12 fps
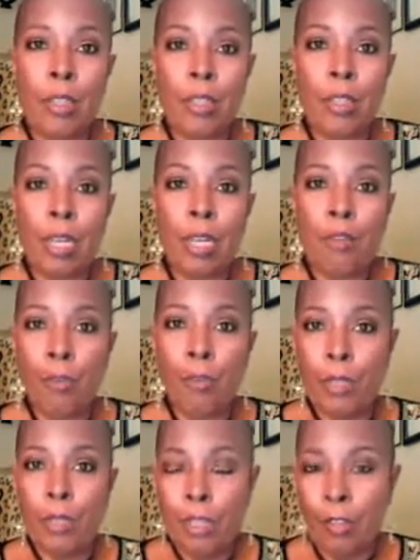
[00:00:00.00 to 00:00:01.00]
when looking
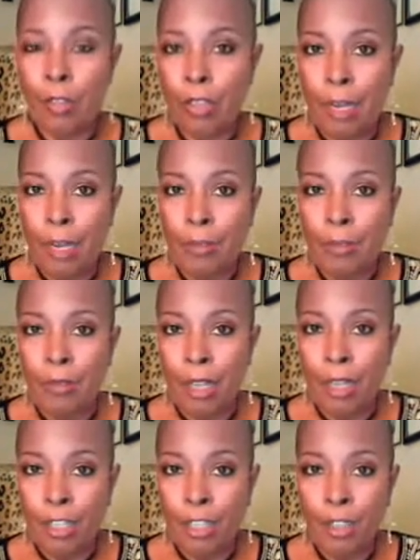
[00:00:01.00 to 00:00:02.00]
for particular types
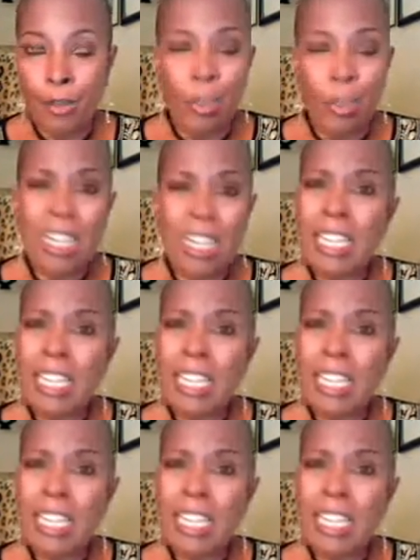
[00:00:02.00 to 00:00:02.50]
of issues or